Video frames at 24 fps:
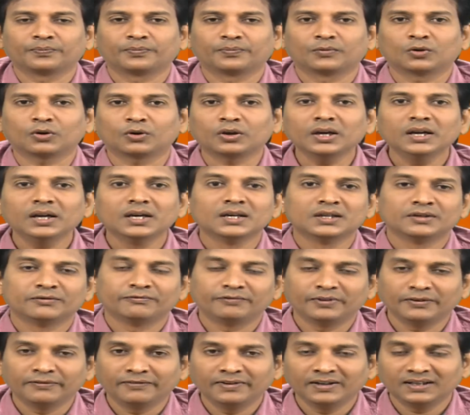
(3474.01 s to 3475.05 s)
Okay.
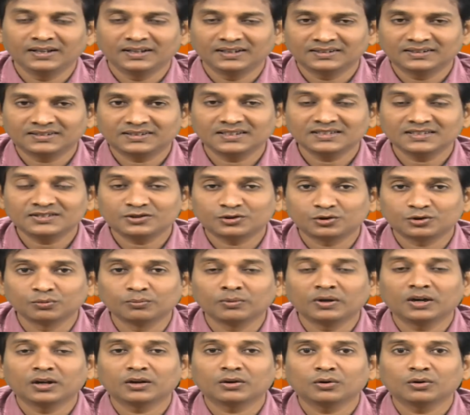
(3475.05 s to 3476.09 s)
We will discuss
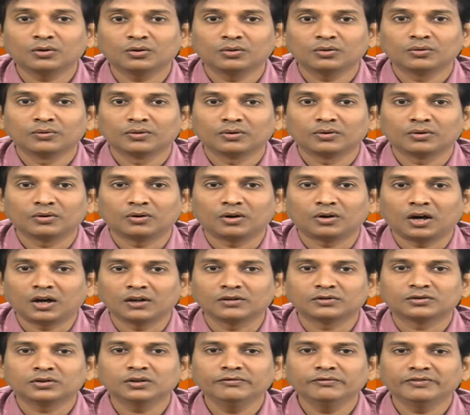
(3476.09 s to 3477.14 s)
tomorrow
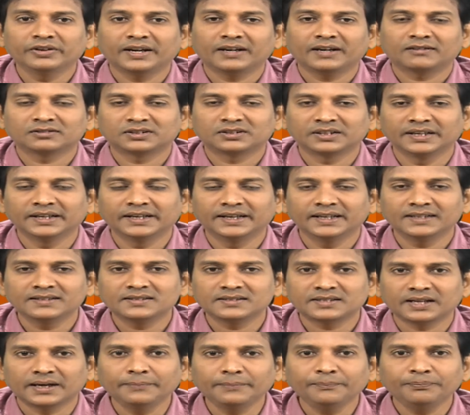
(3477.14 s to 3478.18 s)
also, we have 3 days
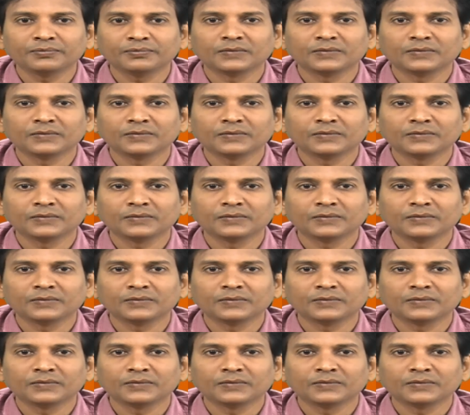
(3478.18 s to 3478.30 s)
time.